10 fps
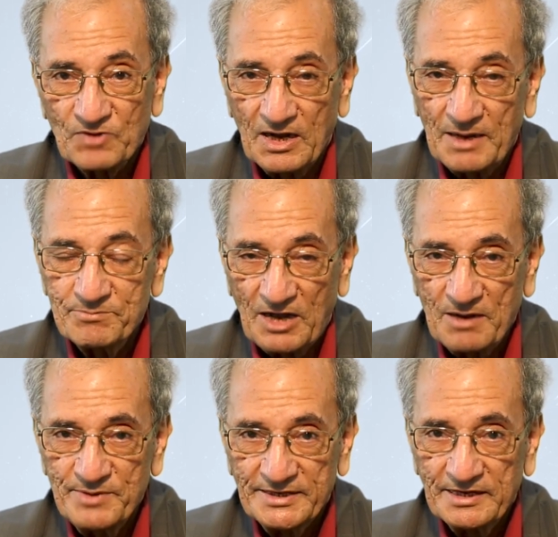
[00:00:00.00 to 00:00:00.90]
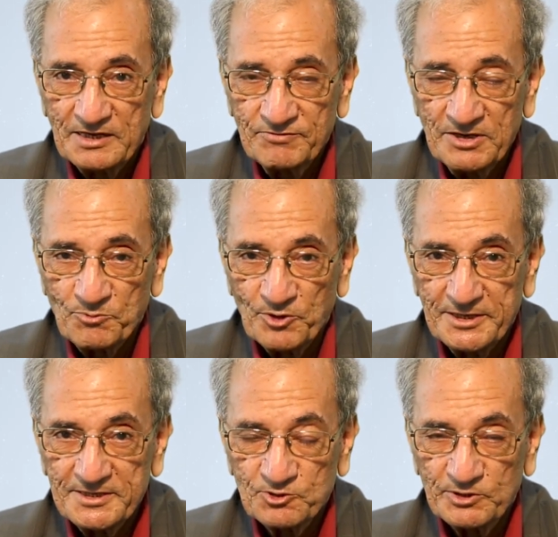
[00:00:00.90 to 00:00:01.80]
I'm making different
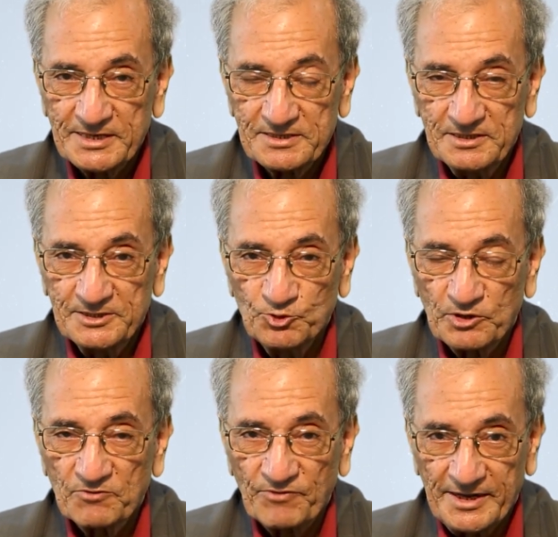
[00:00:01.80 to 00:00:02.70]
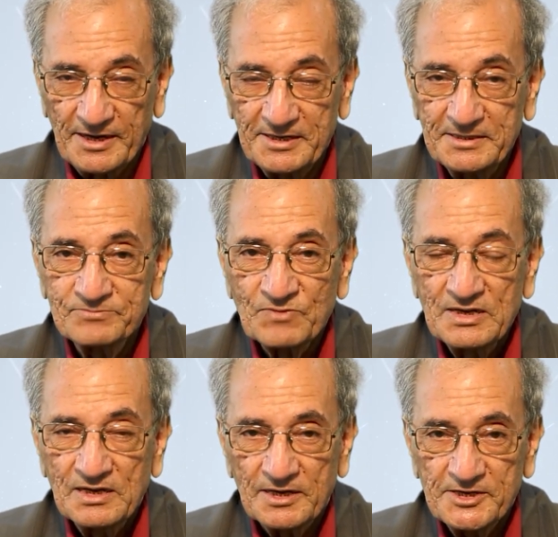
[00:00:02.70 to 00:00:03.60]
points so that you can finally
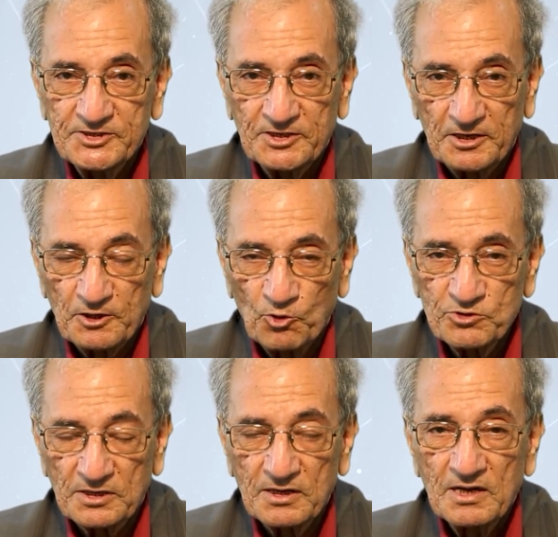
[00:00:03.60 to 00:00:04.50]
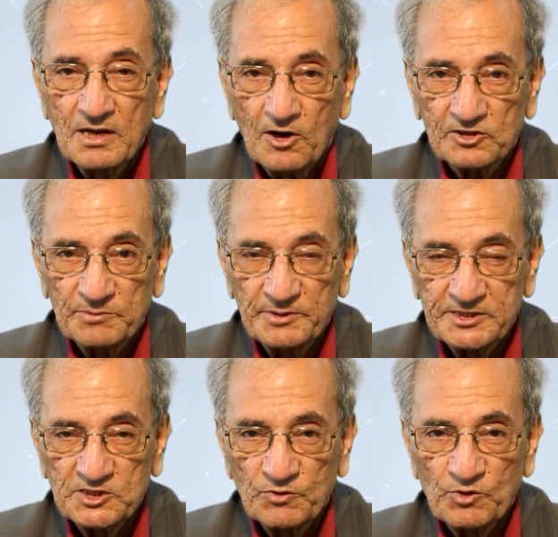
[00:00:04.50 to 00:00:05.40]
reach a conclusion on the
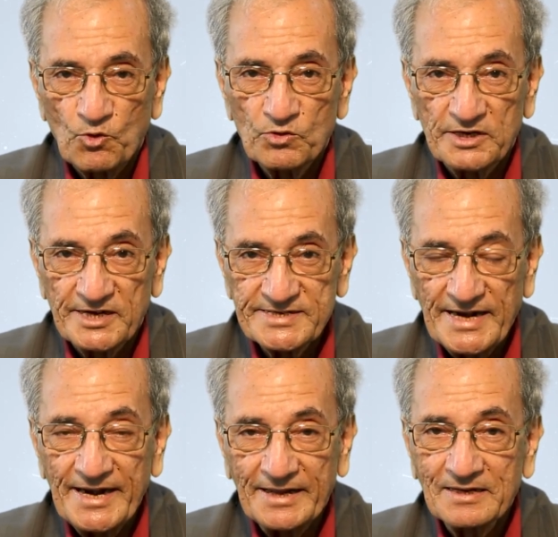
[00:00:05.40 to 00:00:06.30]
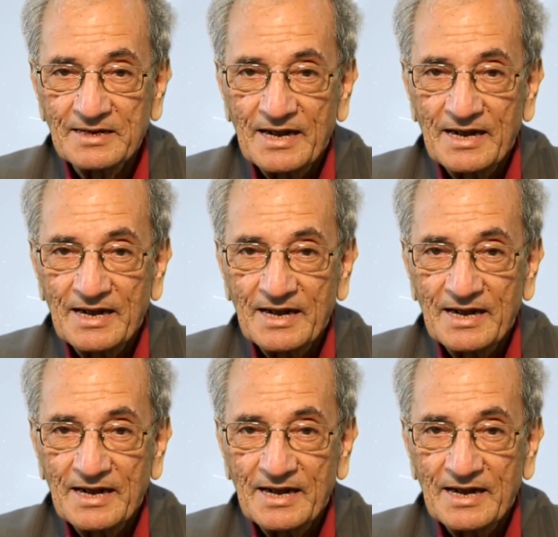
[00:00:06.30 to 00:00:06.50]
basis of your own understanding.